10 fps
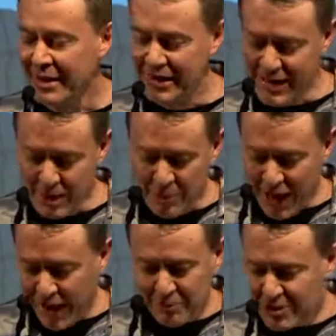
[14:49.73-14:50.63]
Now,
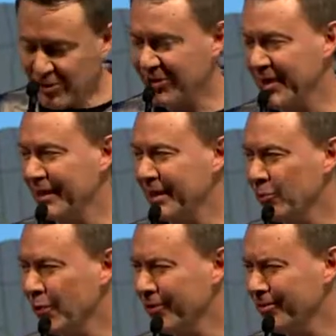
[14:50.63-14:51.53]
perhaps you're thinking,
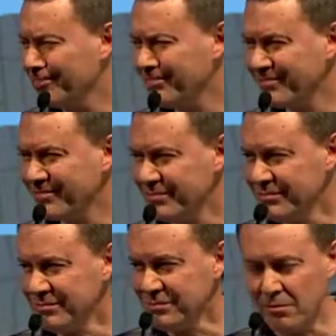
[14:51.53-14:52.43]
well,
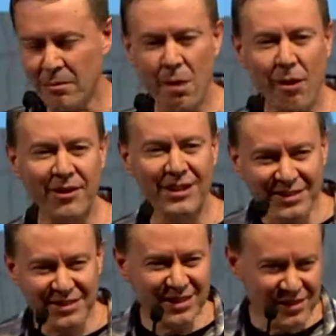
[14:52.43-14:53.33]

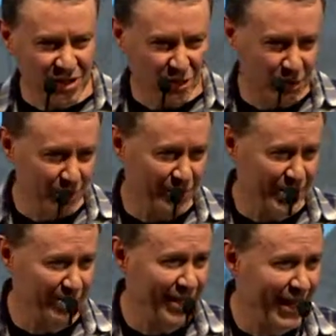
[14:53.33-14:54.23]
is this true of the
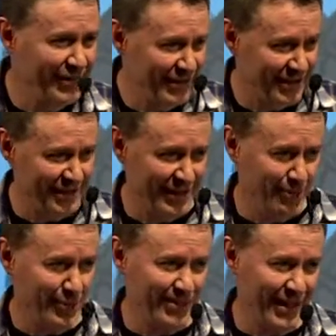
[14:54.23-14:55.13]
crowd that's
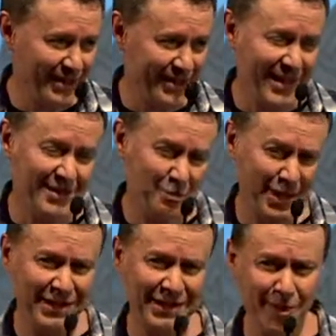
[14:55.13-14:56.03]
assembled? Has, has
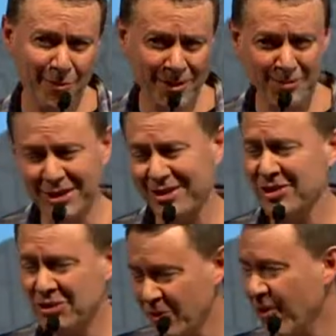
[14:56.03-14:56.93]
Peter come on a bit
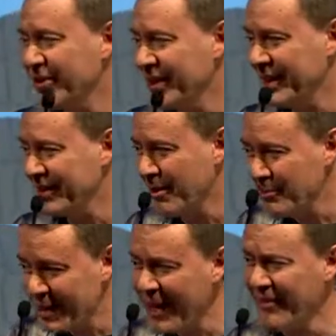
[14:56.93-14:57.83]
strong here? I
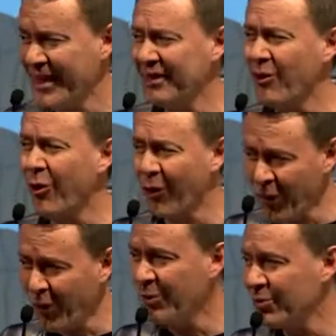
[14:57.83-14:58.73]
mean, are not they
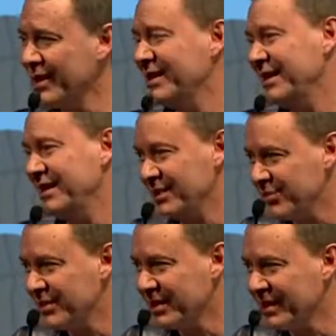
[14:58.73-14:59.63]
all really
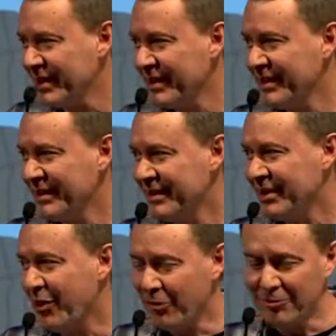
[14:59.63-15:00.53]
guilty
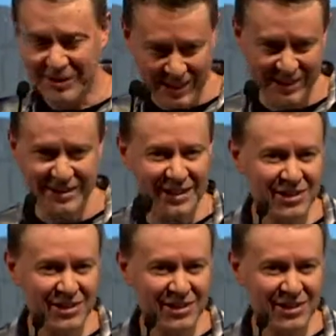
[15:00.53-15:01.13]
of killing